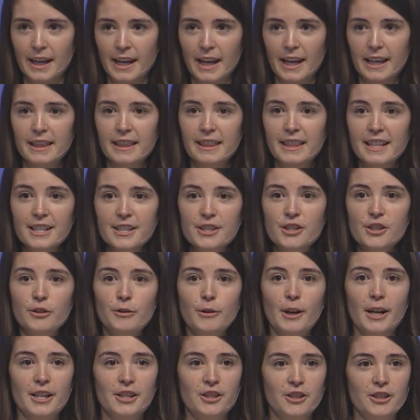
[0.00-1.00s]
And this
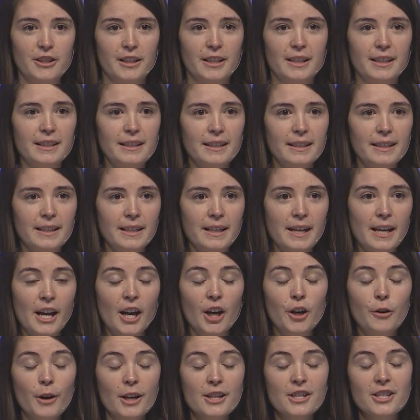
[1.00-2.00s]
question,
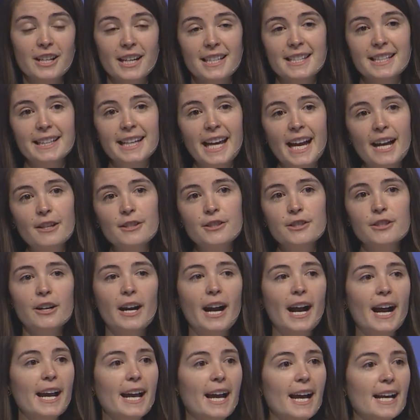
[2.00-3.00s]
a question as a counselor
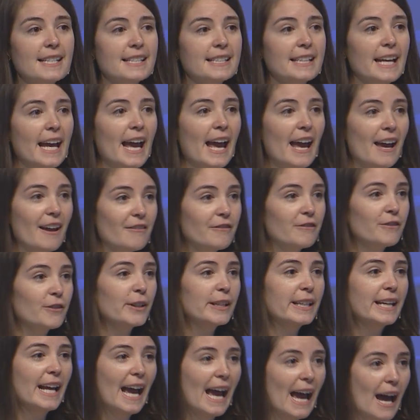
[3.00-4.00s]
I ask
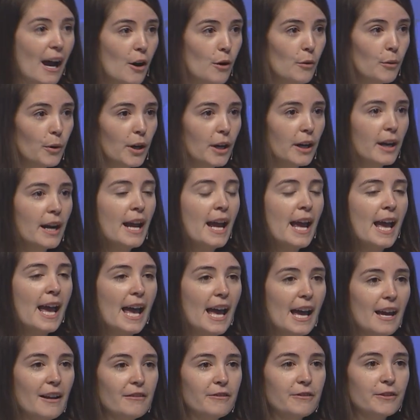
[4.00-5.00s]
every hour,
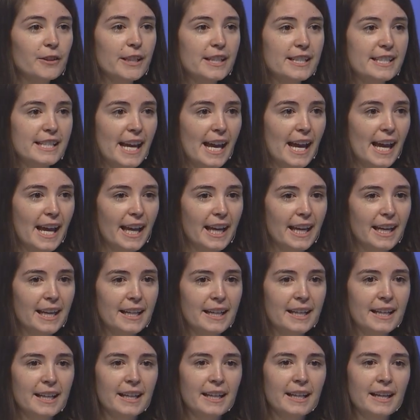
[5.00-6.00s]
every day
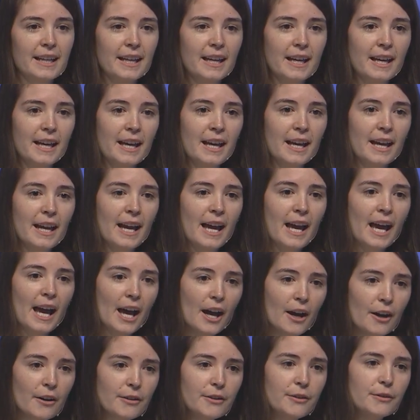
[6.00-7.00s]

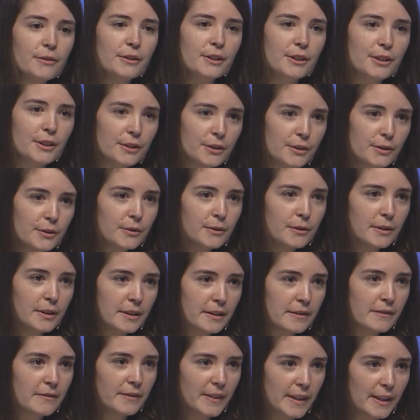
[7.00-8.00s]
how do you
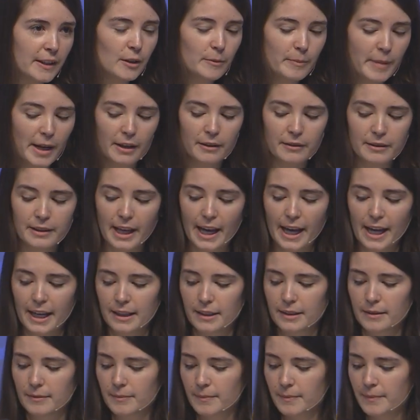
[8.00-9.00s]
feel about that?
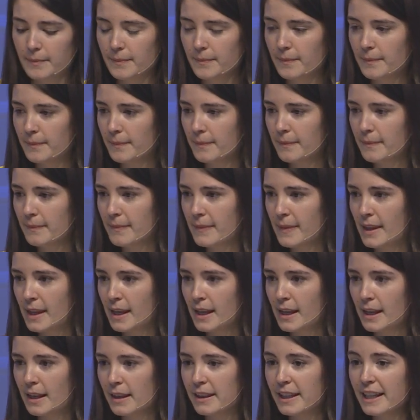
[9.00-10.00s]

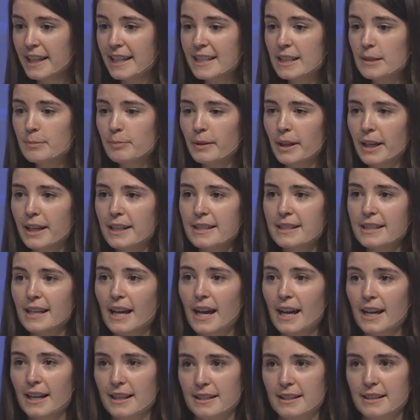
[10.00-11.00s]
These place
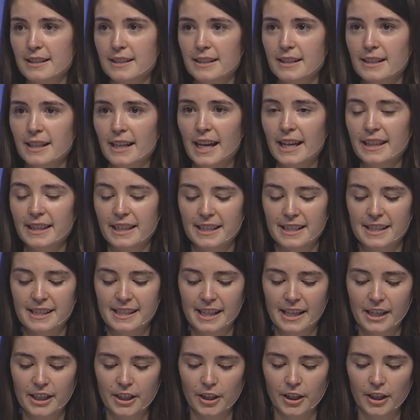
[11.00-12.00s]
us at the
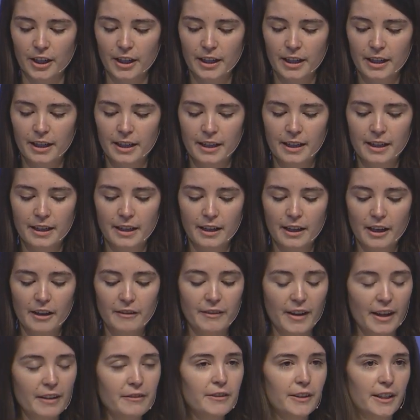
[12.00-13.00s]
center
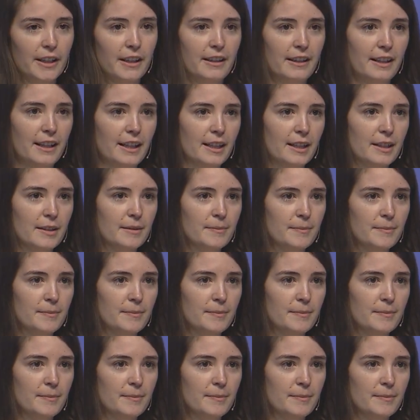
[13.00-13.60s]
of everything.